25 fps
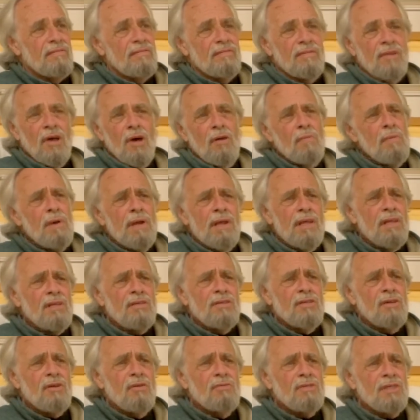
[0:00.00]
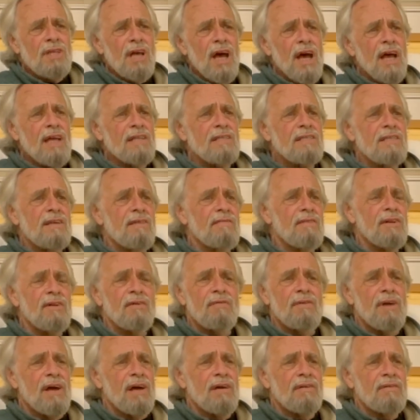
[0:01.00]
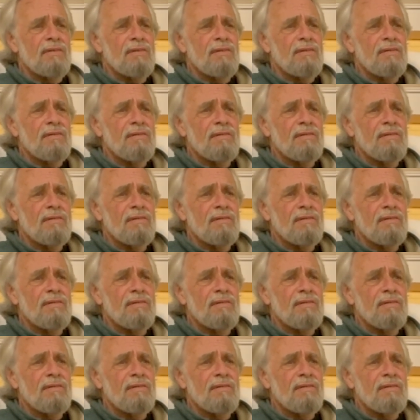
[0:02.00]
Nobody. There's no science of it around.